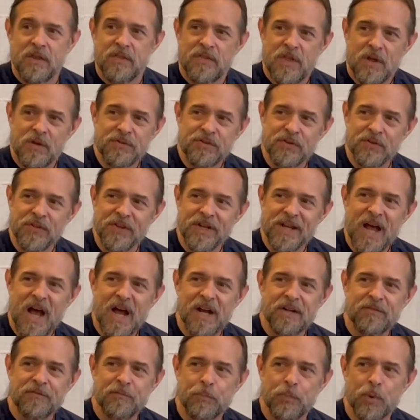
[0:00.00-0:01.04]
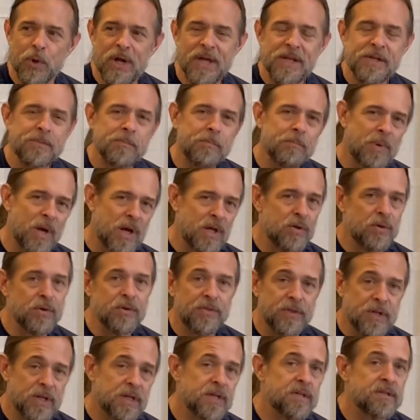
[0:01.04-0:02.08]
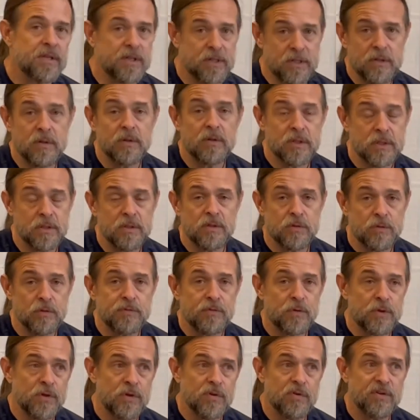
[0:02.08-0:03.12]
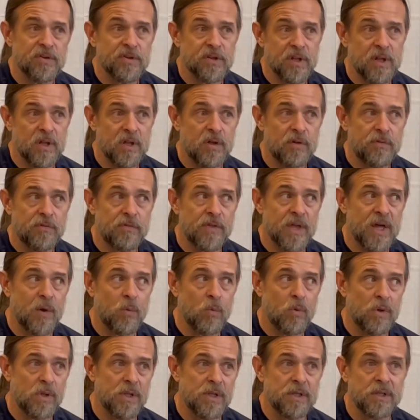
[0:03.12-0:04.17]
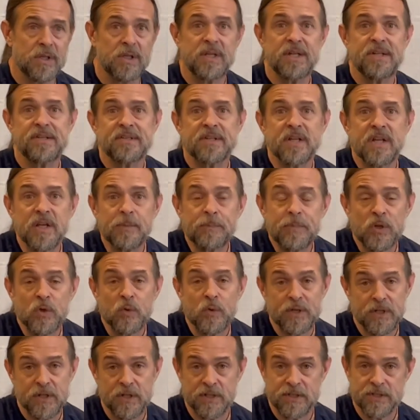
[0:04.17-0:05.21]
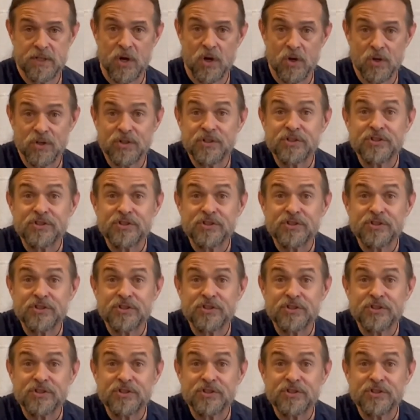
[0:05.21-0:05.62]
those are the kind of bread and butter things that you can do for yourself that will at least keep you in guitar